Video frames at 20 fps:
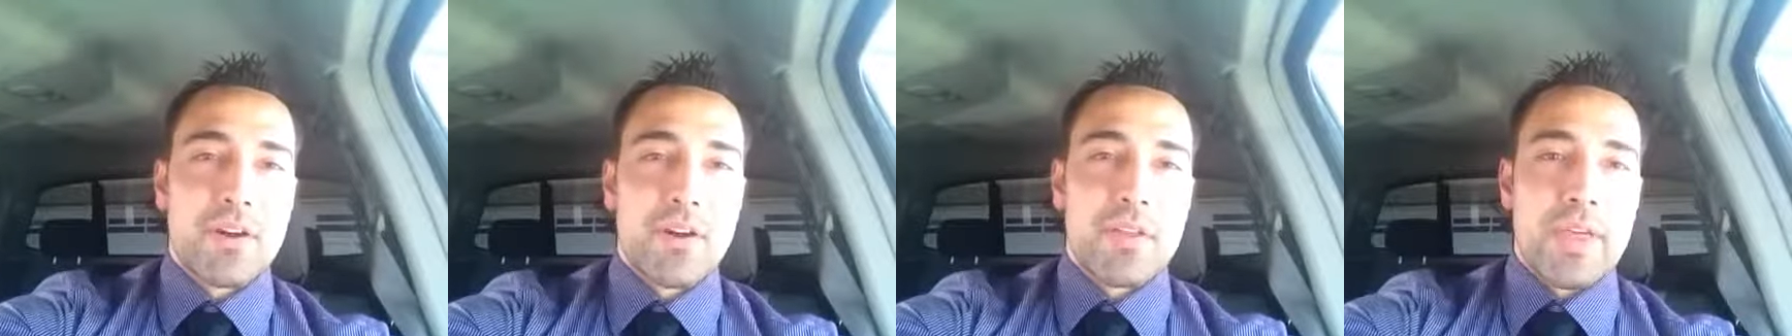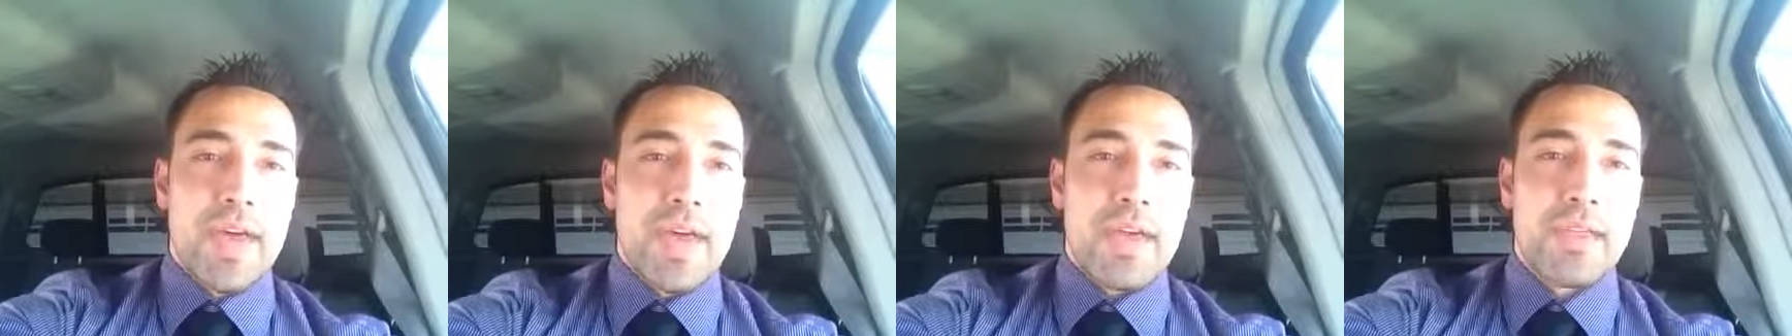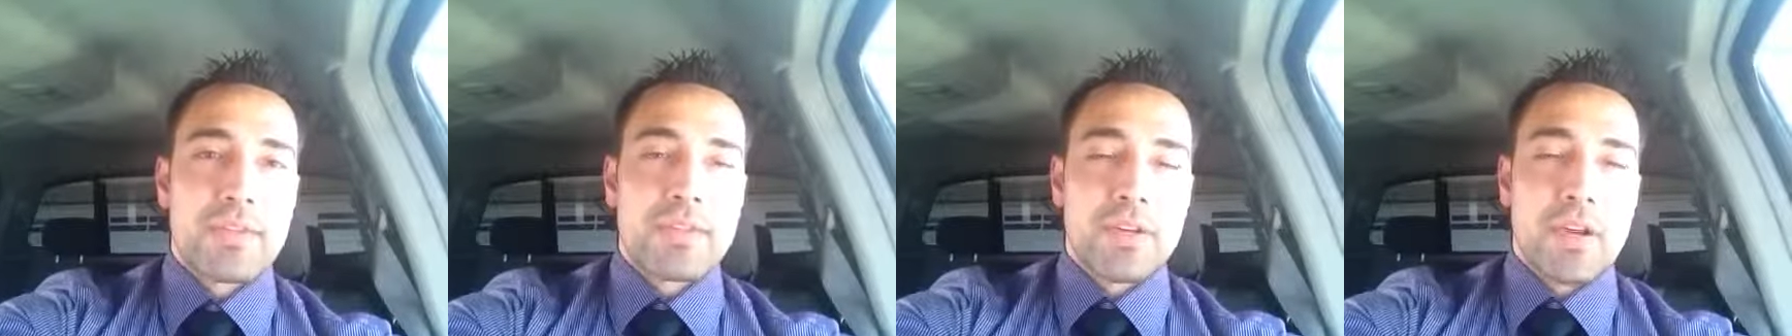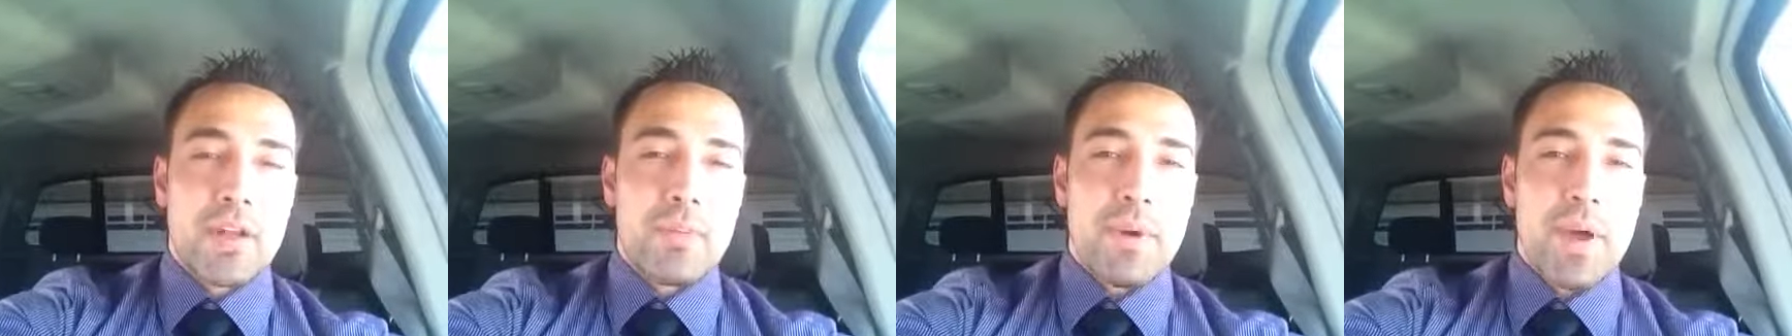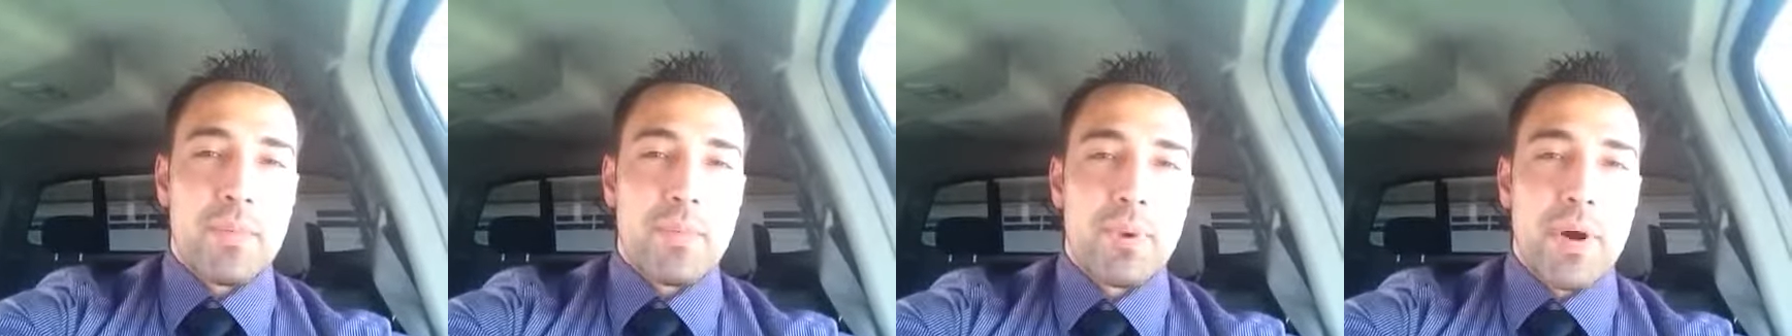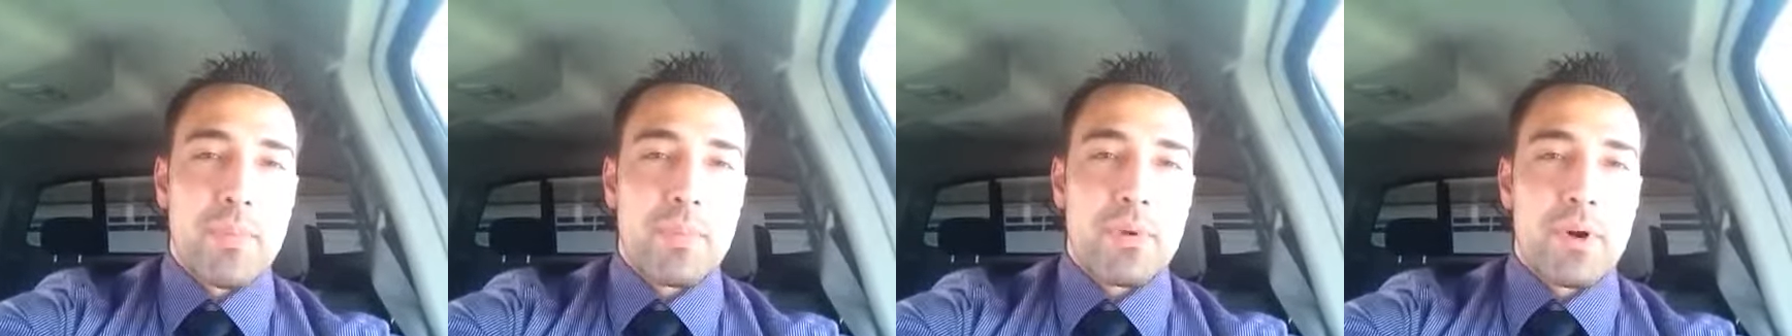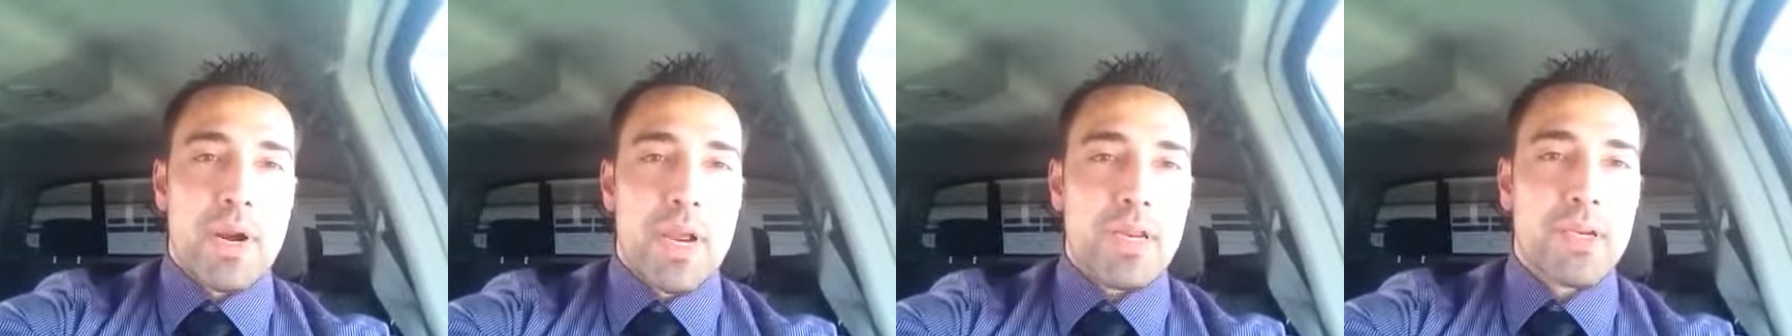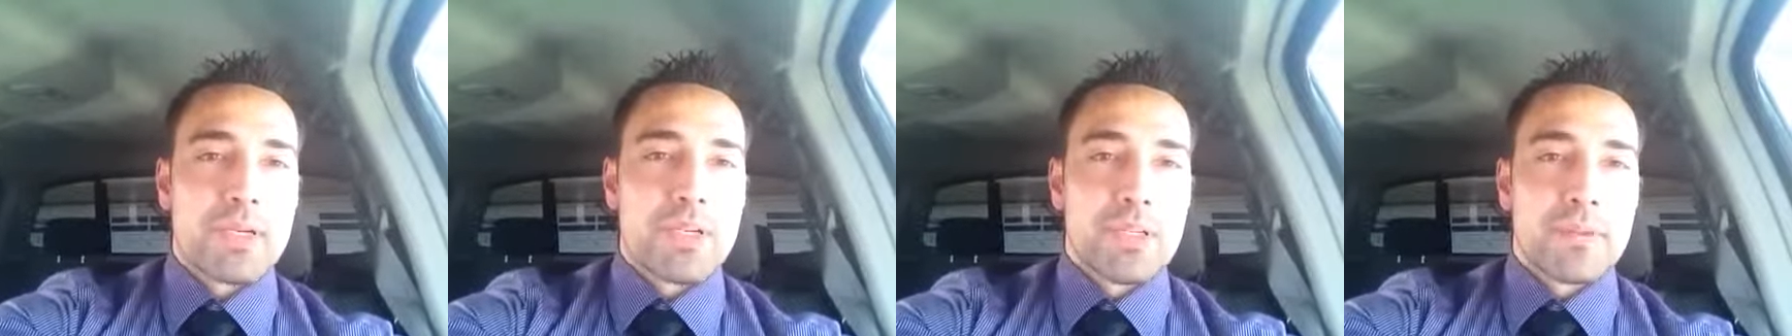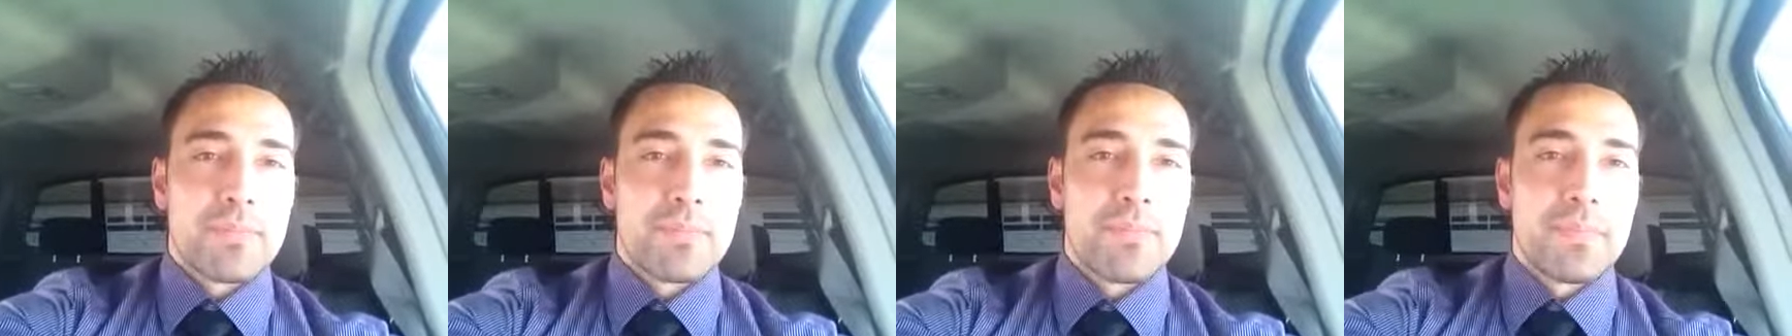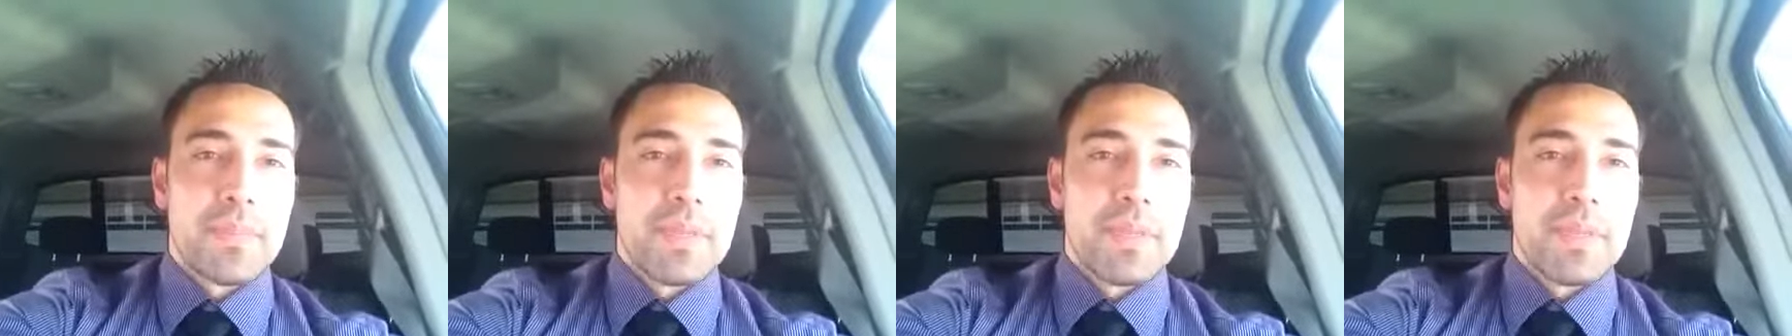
all that. It's all about preparation.